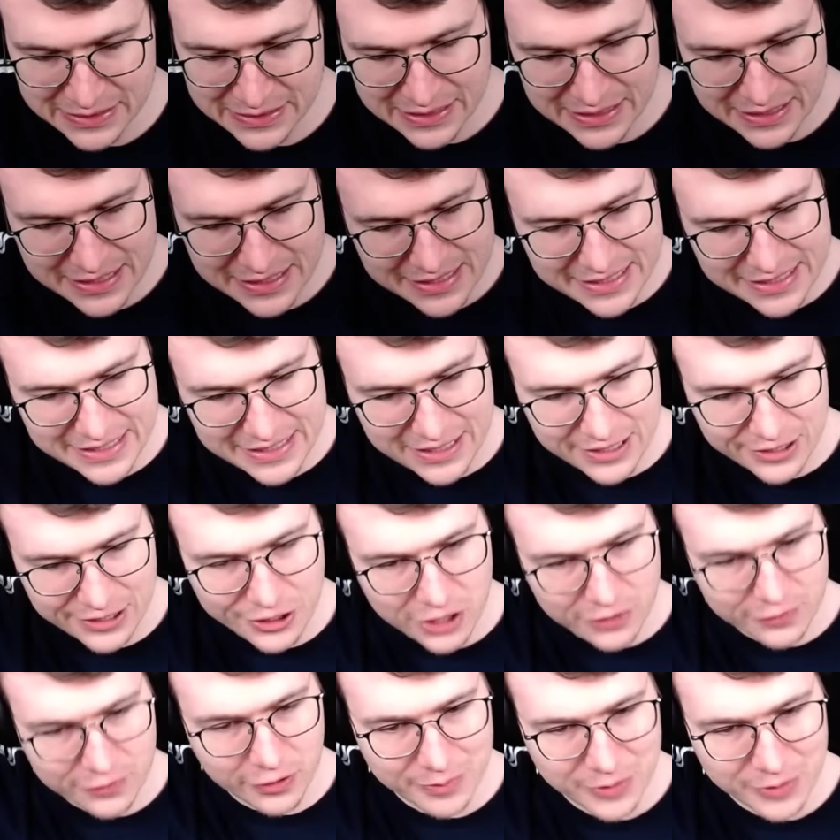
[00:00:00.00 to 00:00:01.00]
seeing a
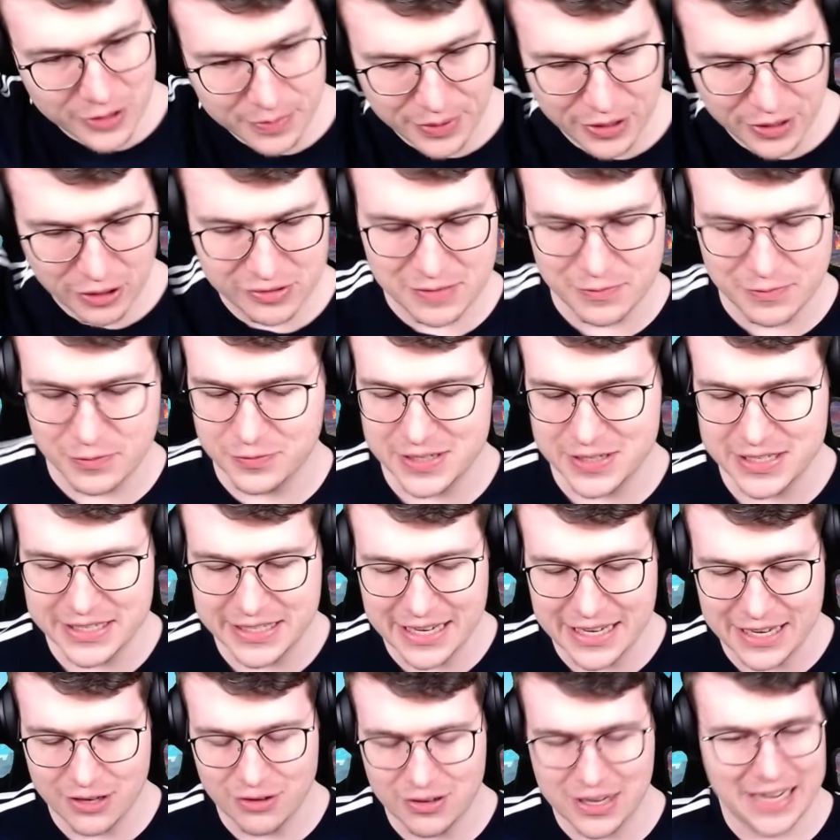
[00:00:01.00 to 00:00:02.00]
lot from an opponent with this
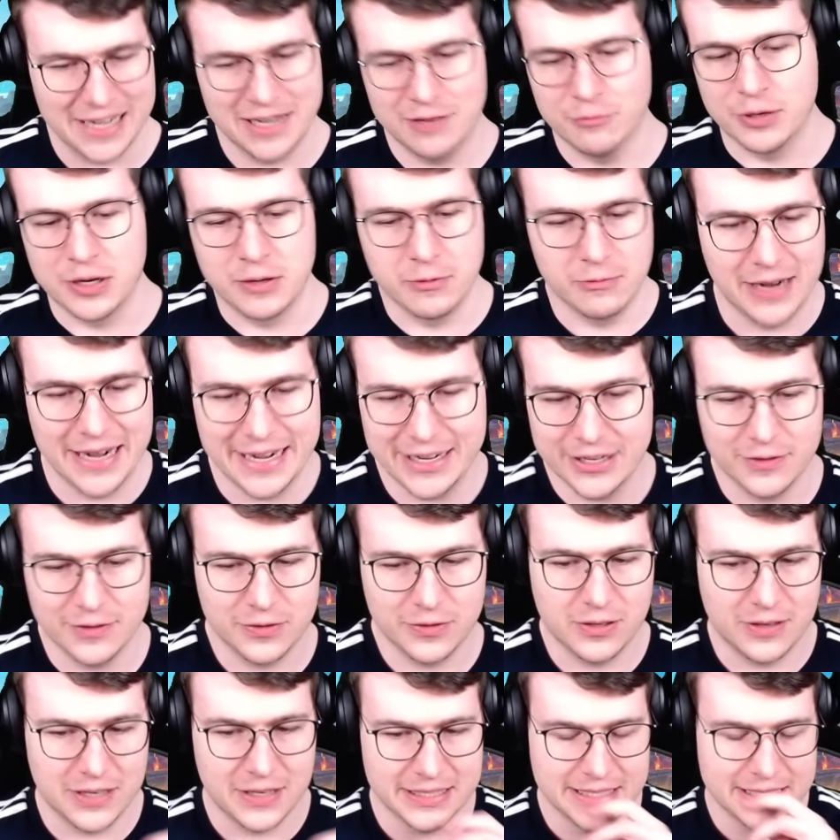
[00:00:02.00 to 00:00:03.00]
deck, you kind of want to wait, of
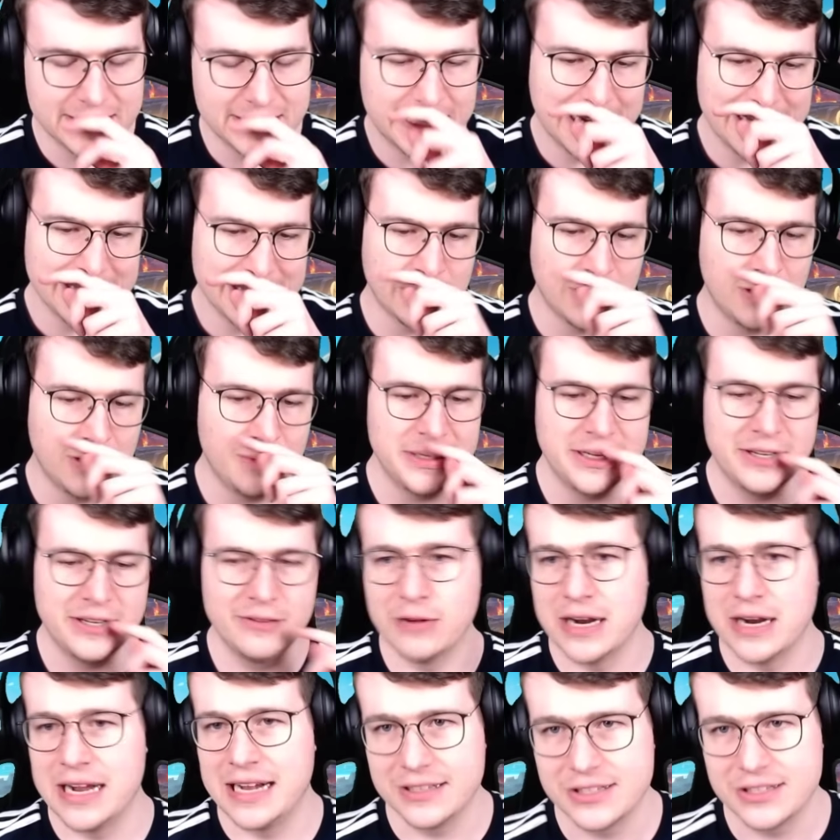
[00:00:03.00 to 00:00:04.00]
course. This guy normally
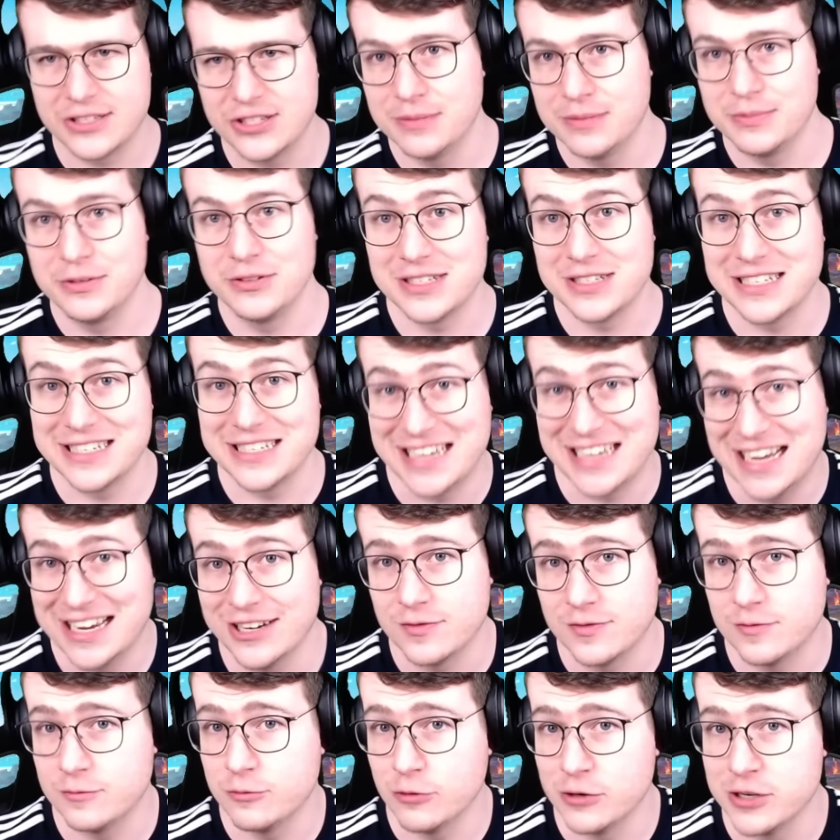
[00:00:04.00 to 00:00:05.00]
LTO used a ton
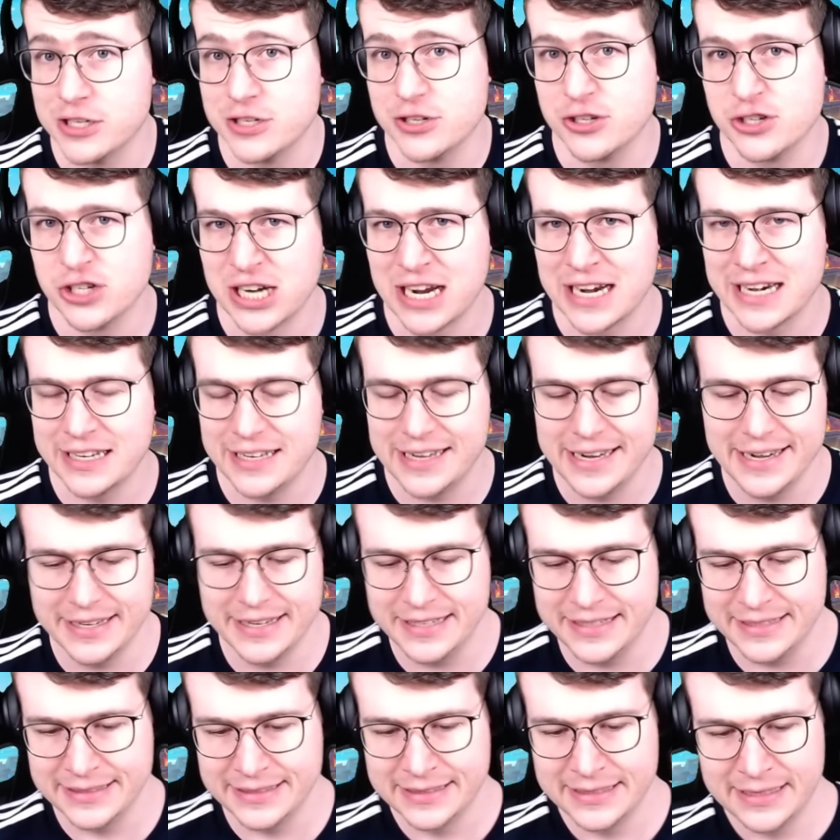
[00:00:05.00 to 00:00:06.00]
of Royal Giant
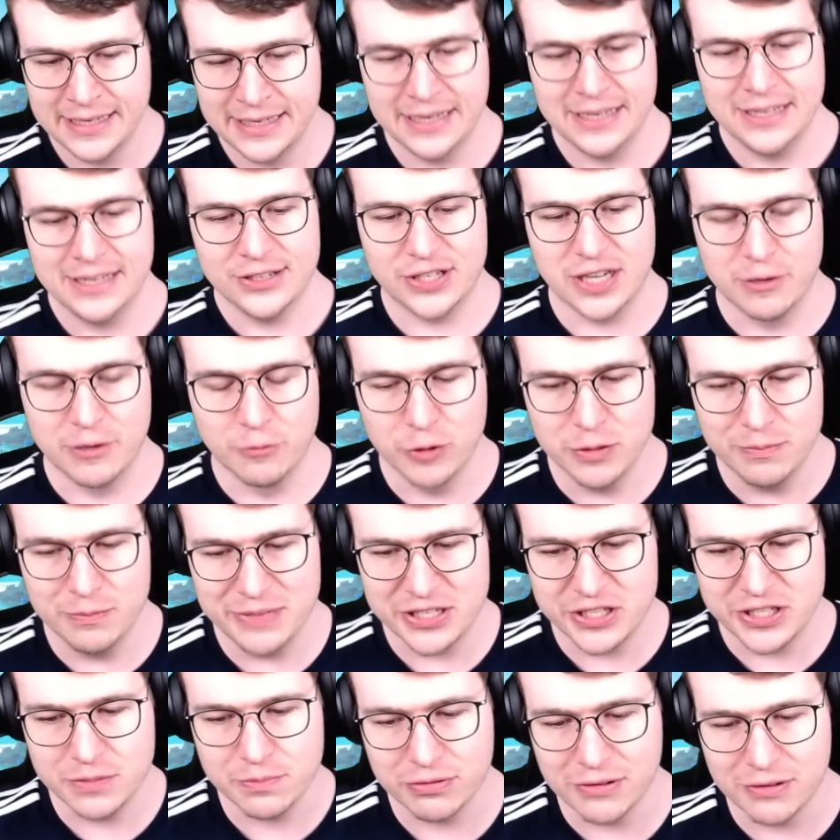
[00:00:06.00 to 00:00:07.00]
lately. So I wouldn't be
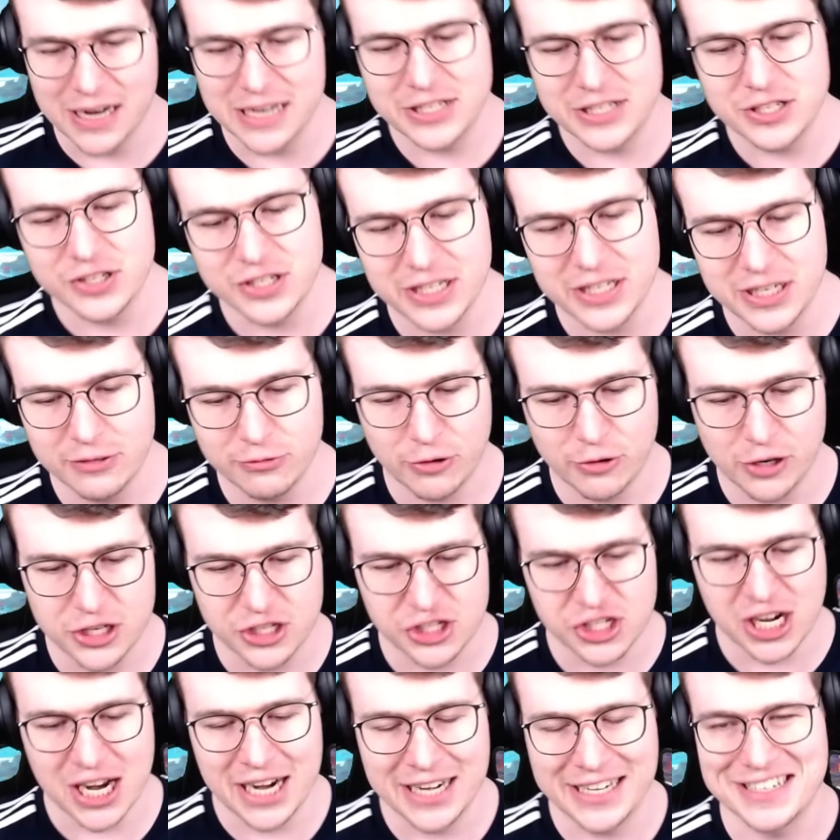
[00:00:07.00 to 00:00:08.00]
surprised to see the Royal
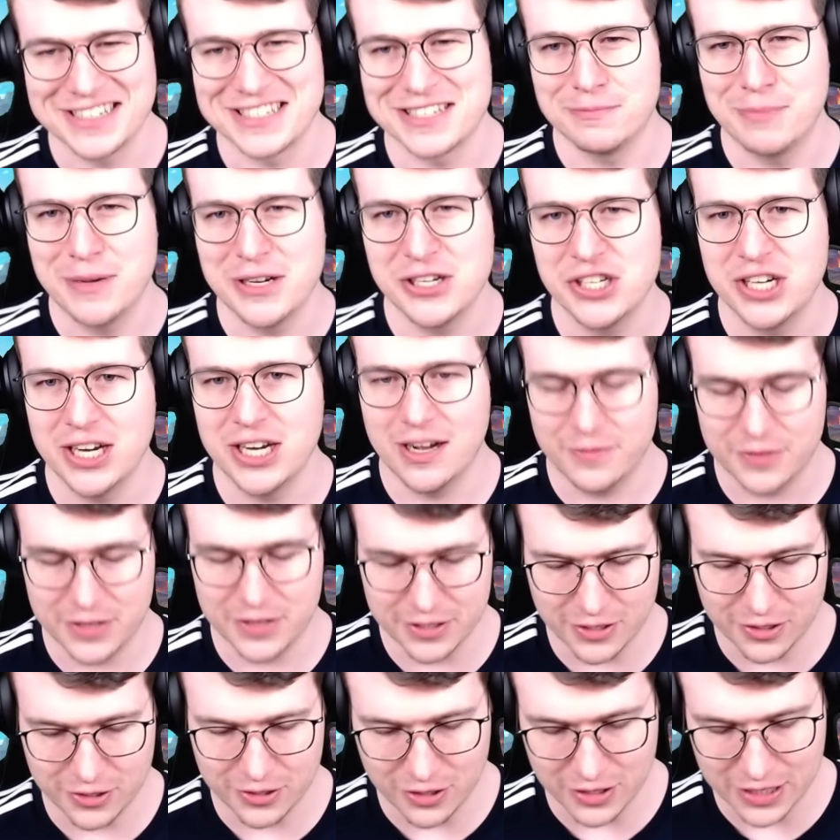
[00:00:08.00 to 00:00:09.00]
Giant, especially after the
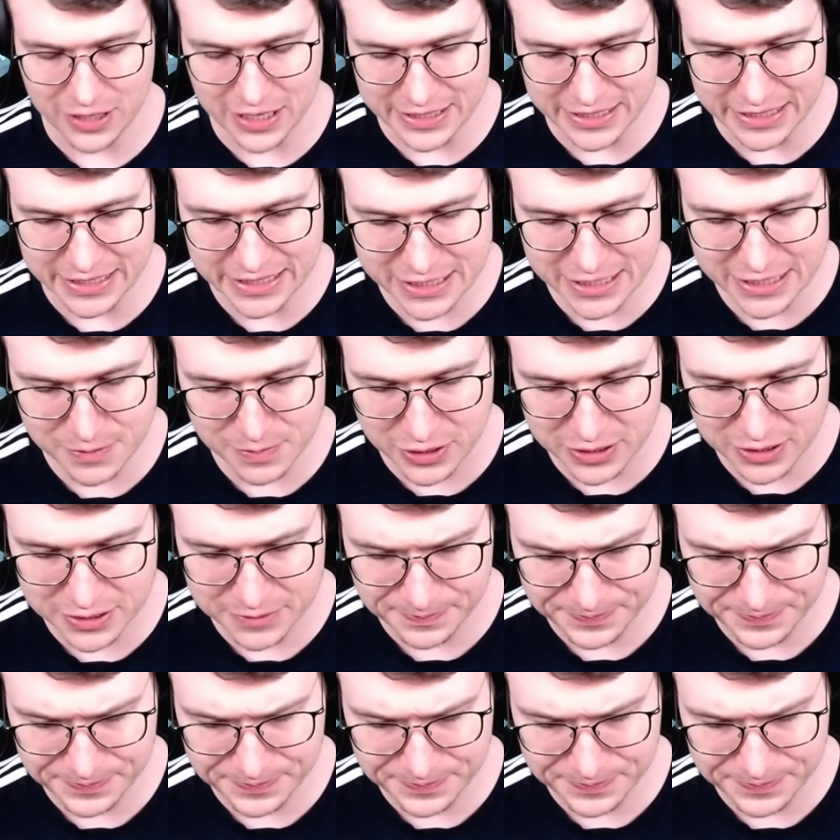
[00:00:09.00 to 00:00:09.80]
lock and the E-Spirit.